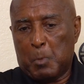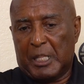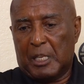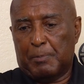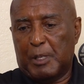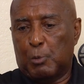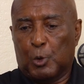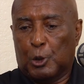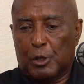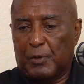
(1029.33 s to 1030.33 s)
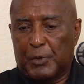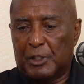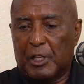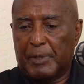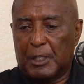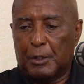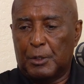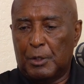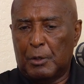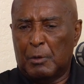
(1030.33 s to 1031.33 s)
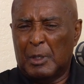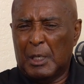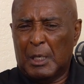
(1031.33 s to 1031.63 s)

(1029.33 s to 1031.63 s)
I guess people were looking for something to do,